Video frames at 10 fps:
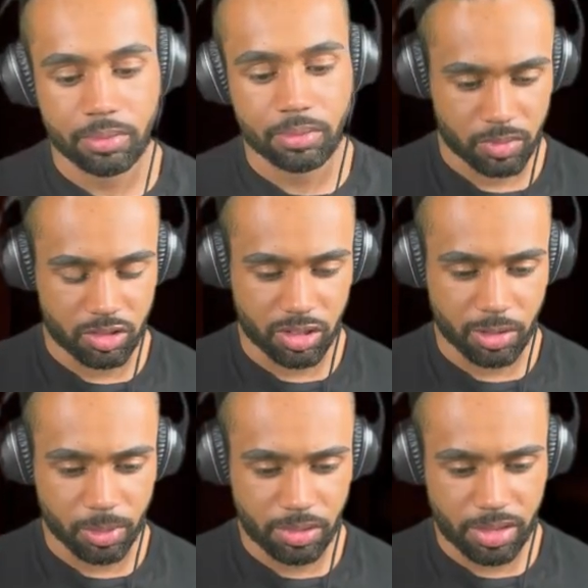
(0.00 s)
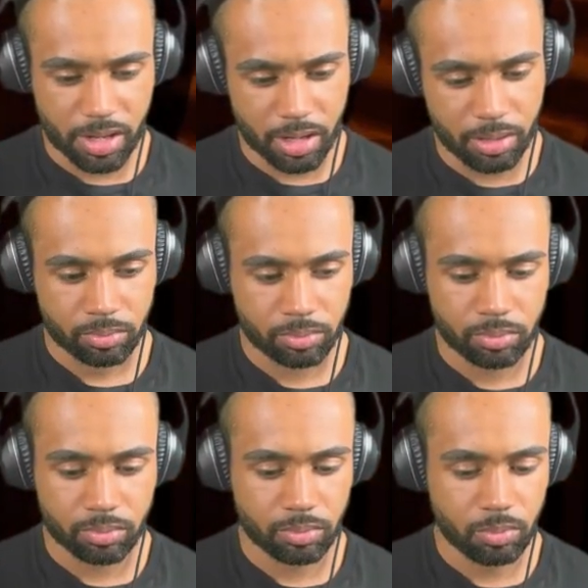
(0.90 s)
Is anyone there?
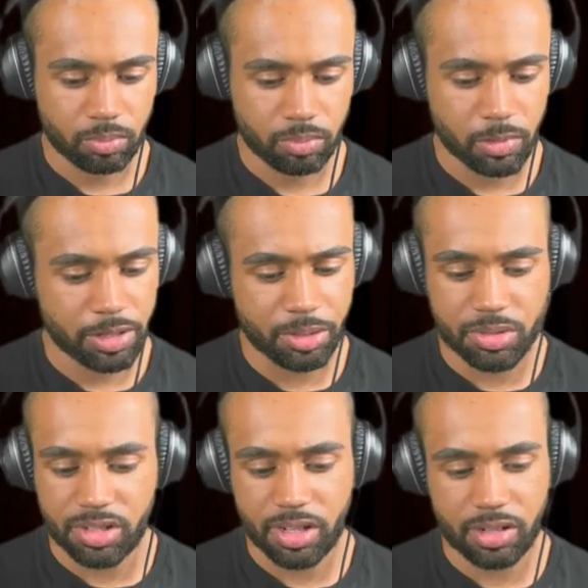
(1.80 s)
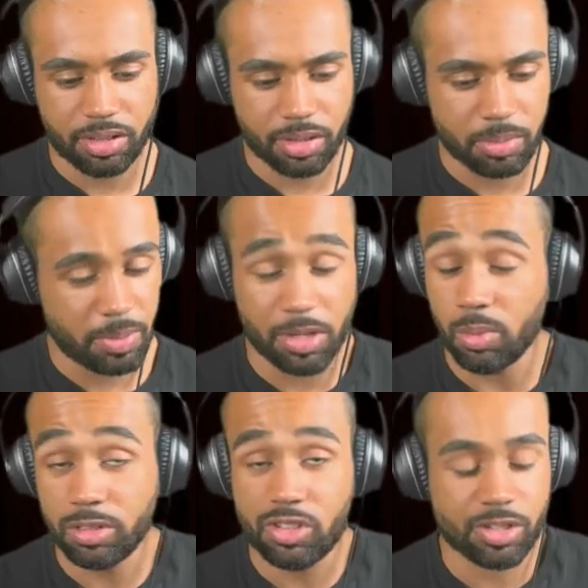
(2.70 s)
Hmm. Well, I don't see anything. Maybe it
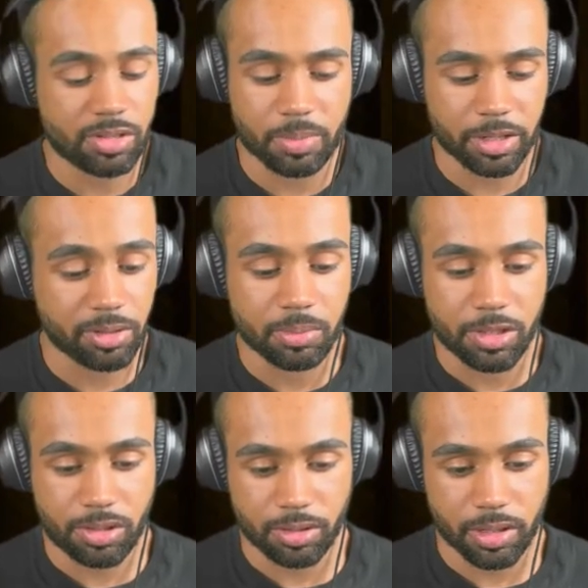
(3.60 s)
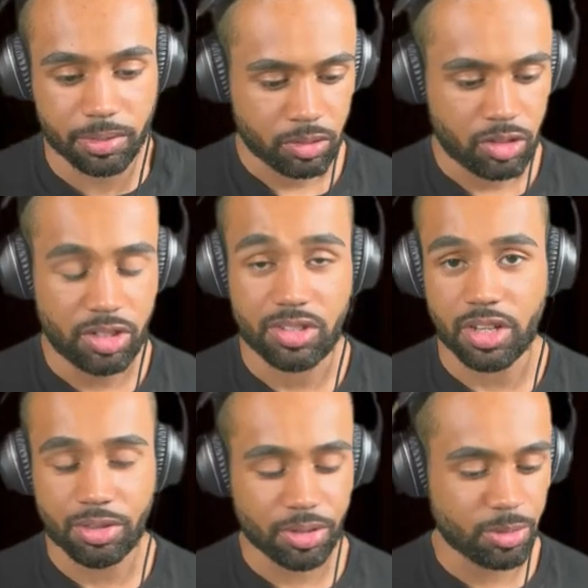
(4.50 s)
was just a micrometeorite. Jeez,
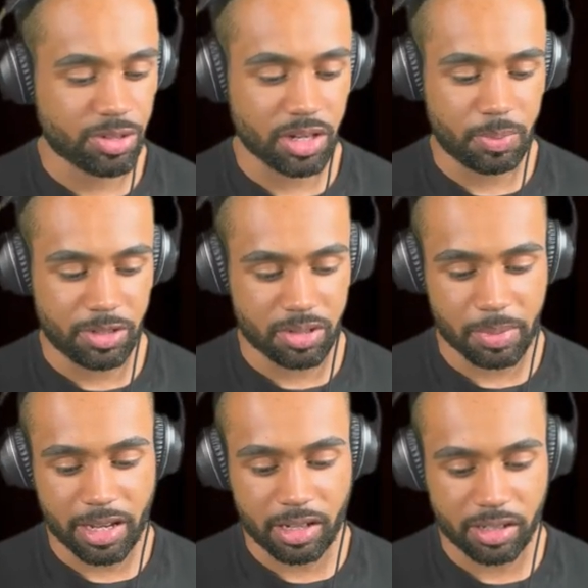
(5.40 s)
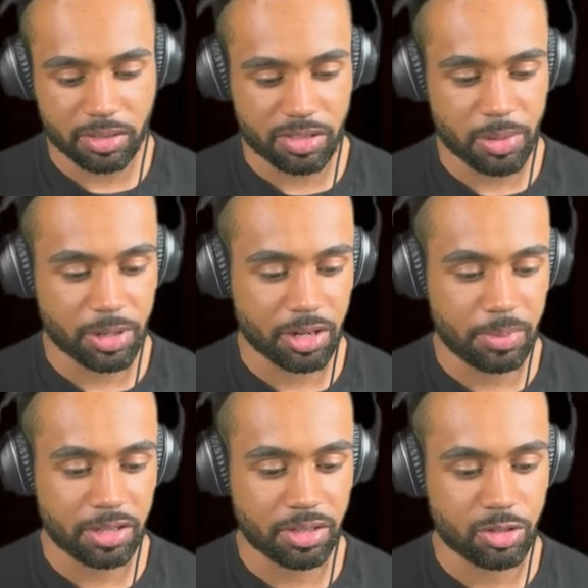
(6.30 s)
I thought there was going to be some aliens that were going
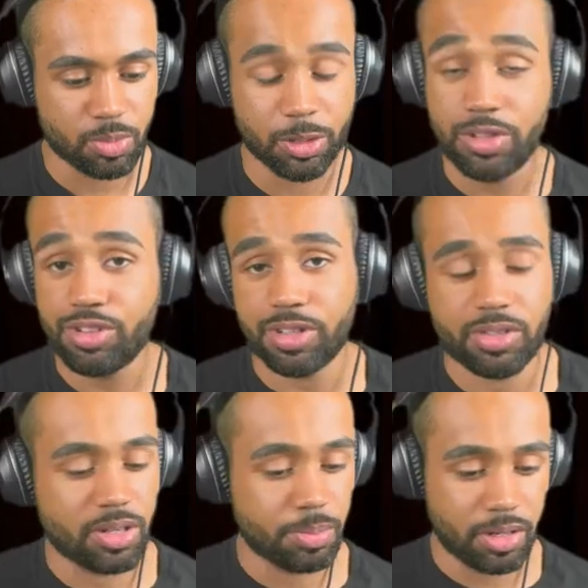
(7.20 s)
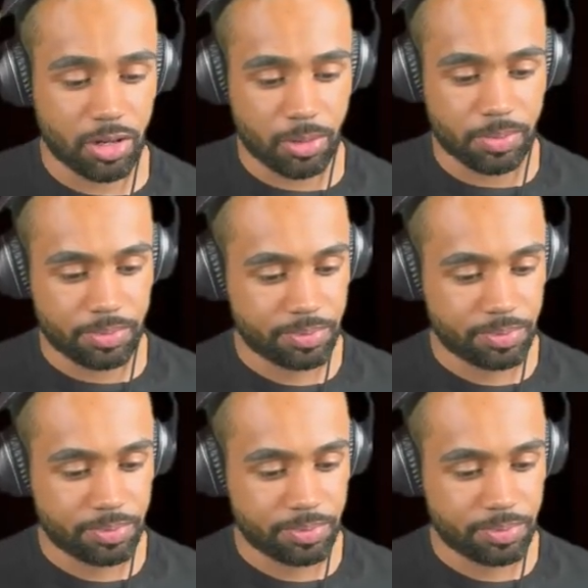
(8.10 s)
to make things more interesting, but no.